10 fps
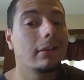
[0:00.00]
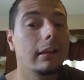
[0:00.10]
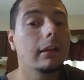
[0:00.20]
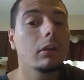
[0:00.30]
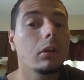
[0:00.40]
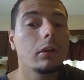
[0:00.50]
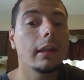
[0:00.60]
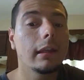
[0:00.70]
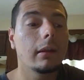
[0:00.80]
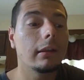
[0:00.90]
It didn't look
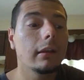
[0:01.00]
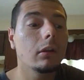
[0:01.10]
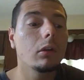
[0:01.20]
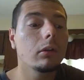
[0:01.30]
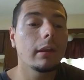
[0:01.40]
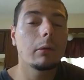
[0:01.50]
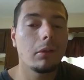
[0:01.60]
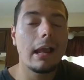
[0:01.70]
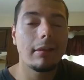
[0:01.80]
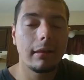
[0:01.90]
like it was
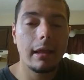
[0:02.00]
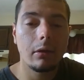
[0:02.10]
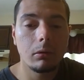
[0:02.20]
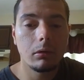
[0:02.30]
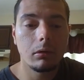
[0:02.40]
accidental.